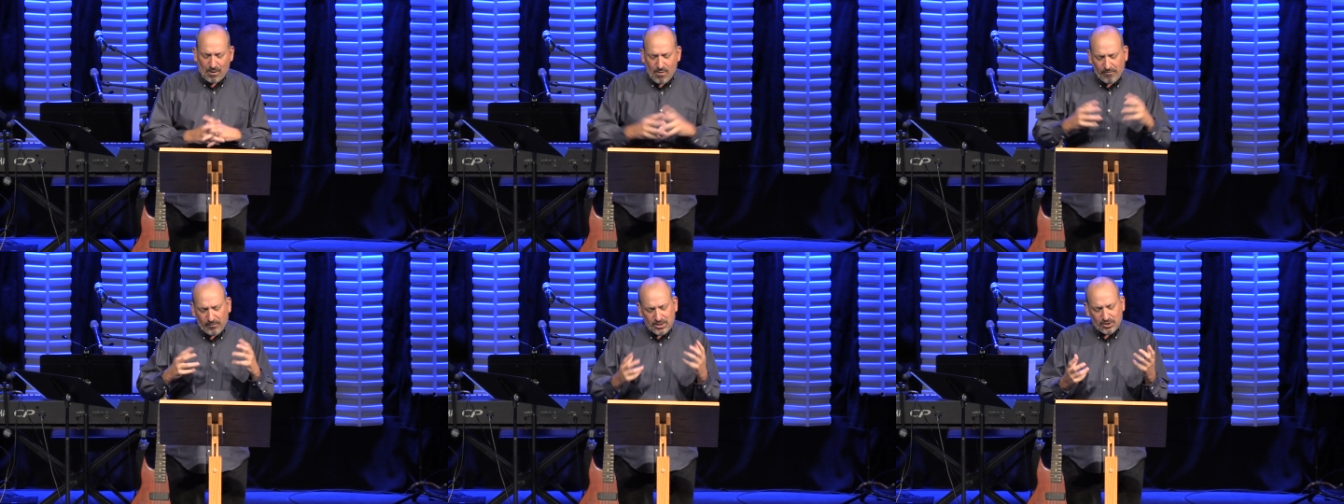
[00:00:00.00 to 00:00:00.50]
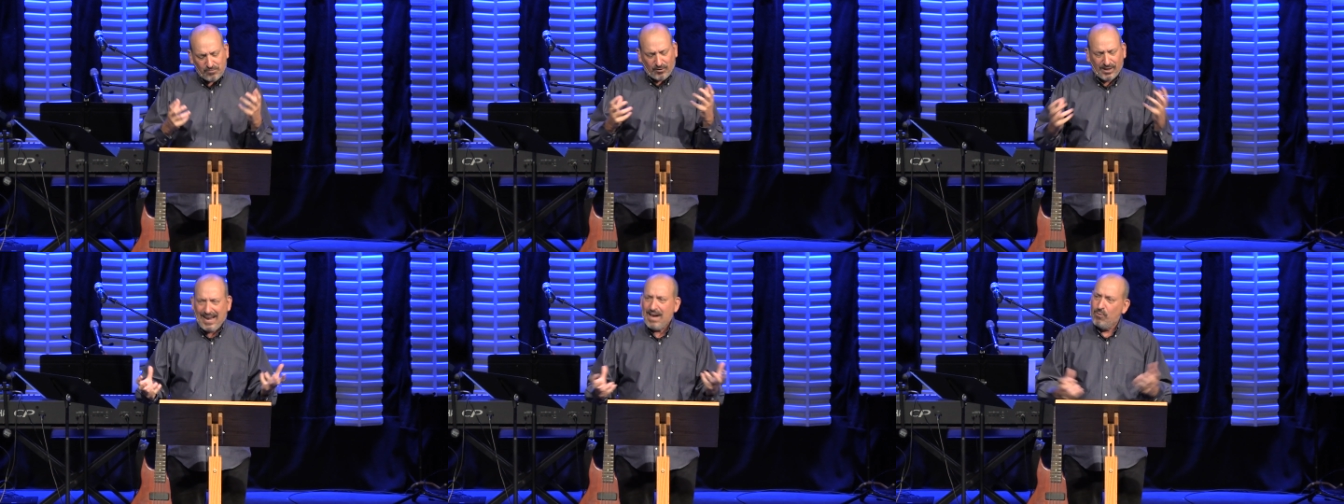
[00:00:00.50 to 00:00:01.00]
I wonder if we just
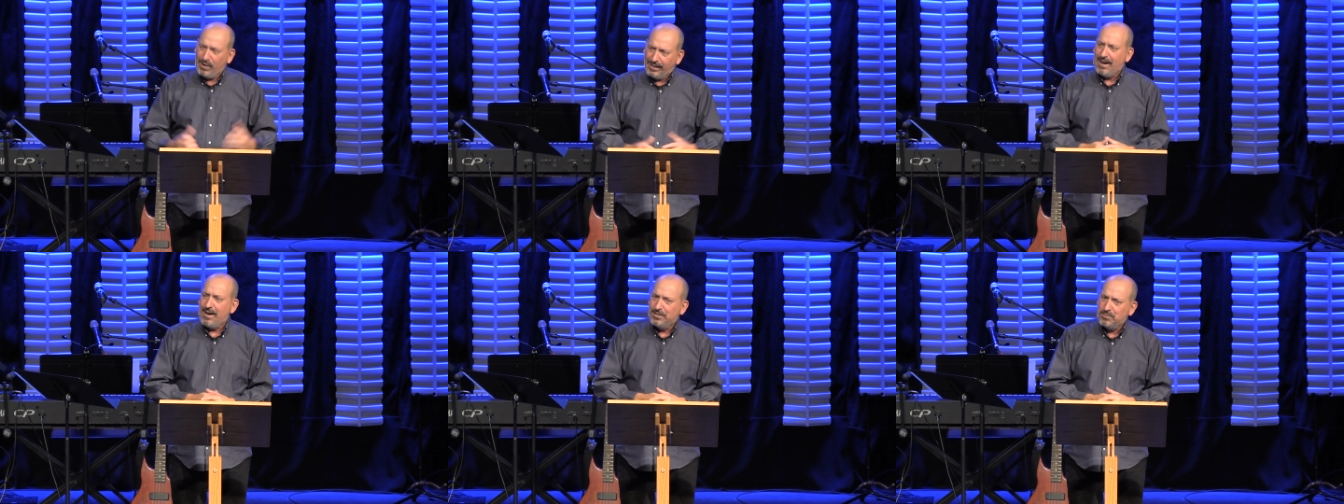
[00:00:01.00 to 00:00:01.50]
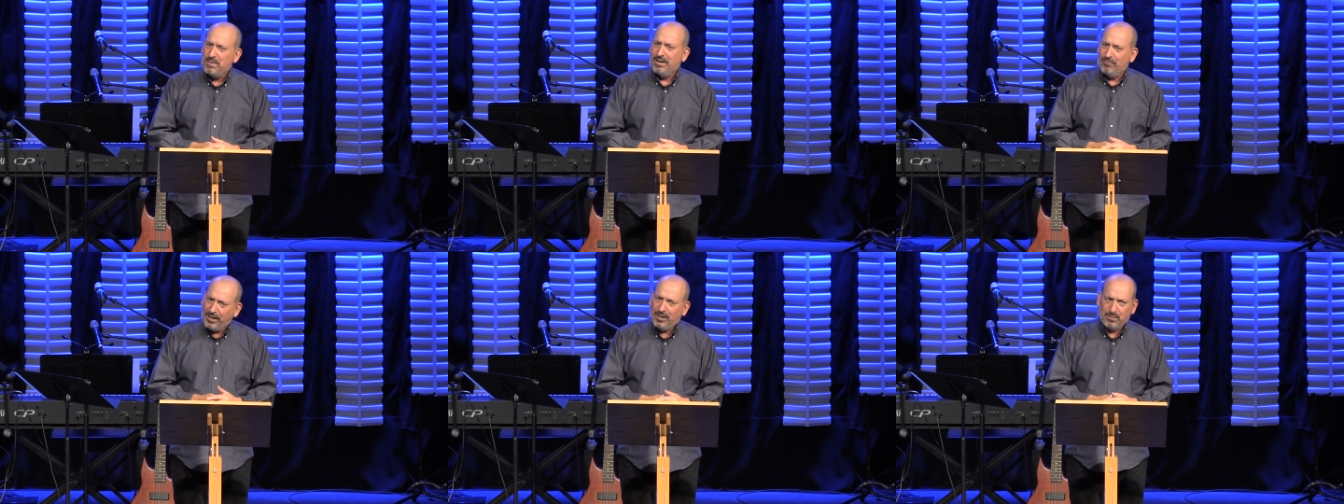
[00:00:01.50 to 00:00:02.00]
forget what God has made
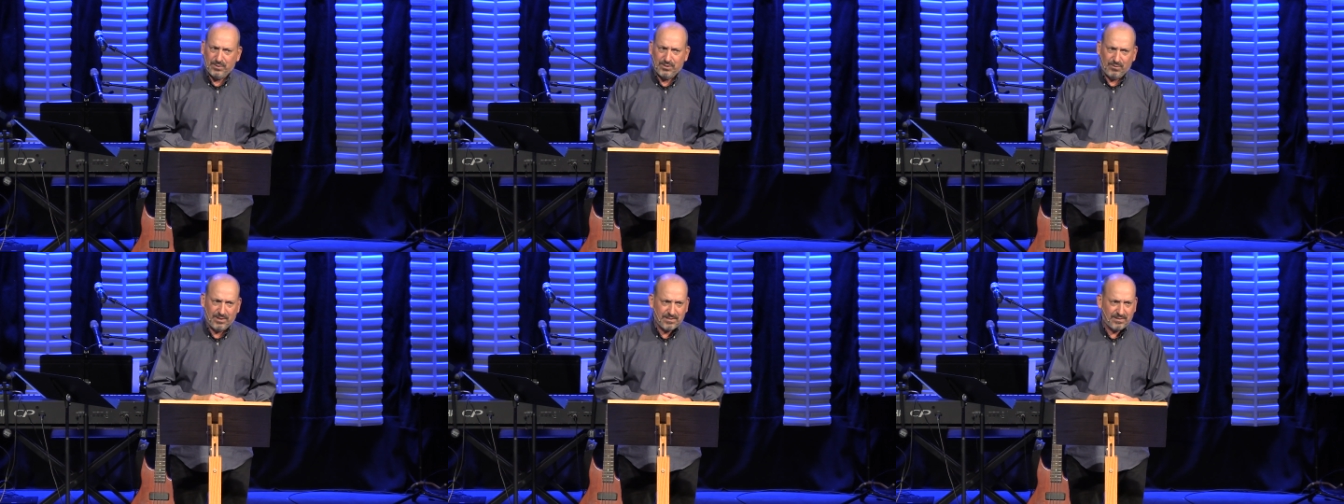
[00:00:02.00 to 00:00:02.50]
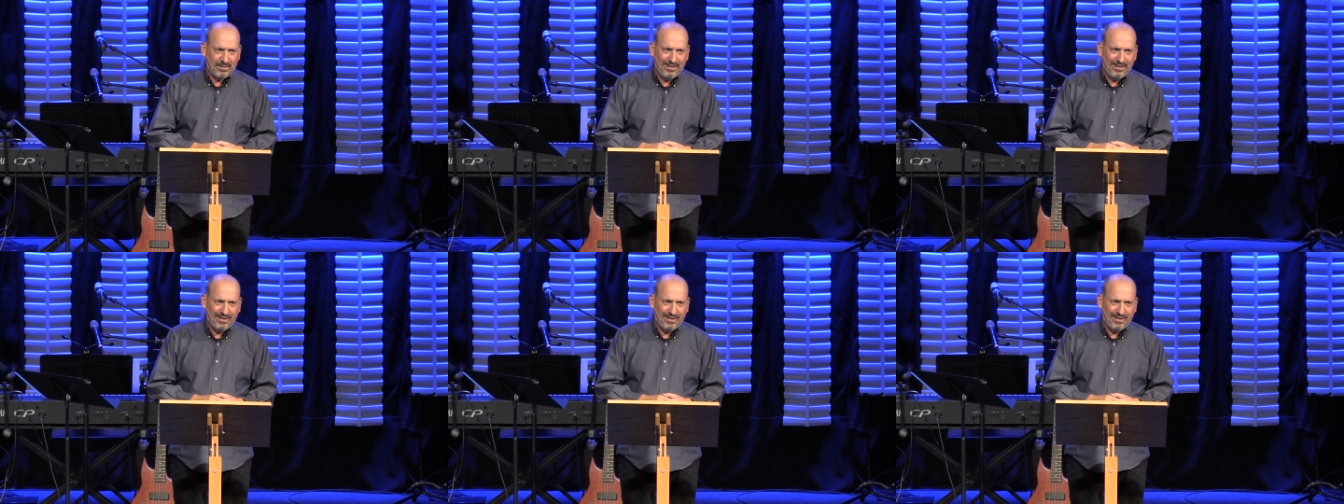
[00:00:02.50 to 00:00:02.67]
available to us.